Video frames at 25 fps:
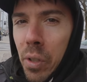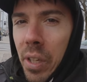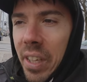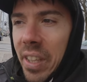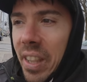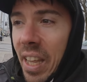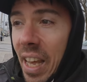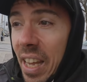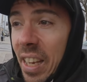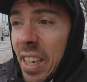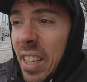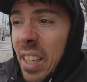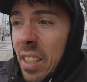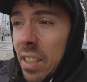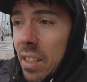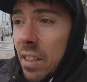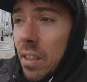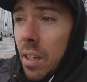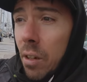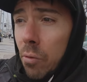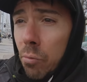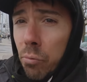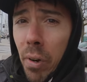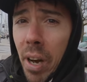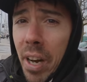Like that,
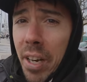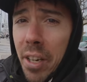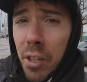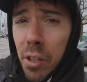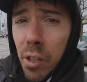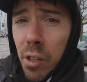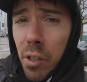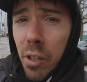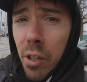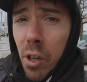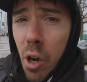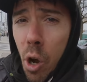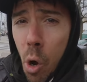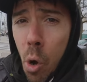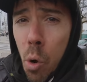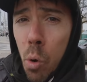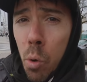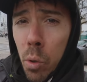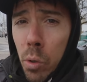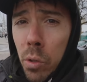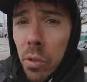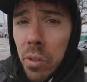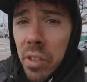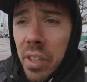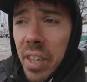a regular
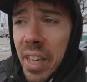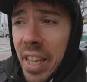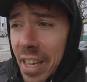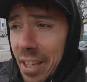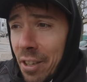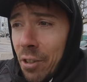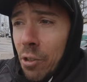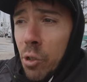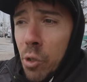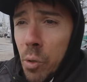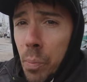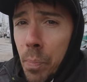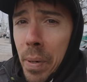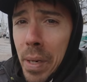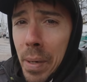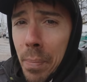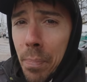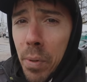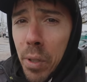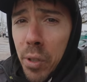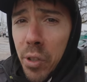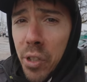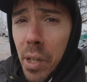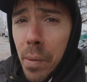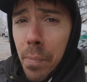cold kills
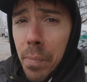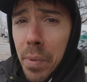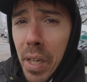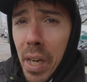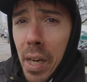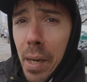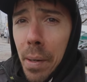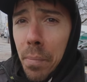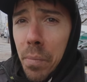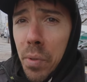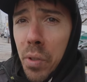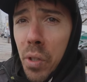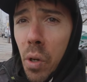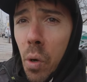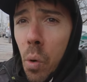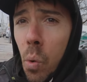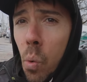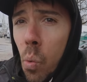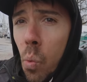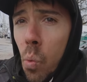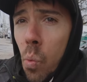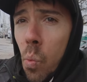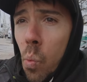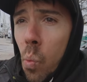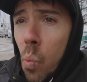people sometimes.
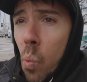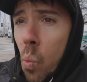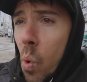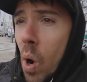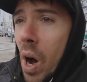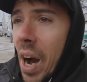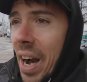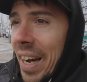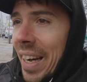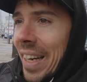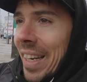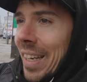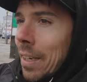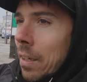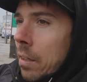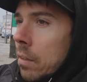Why?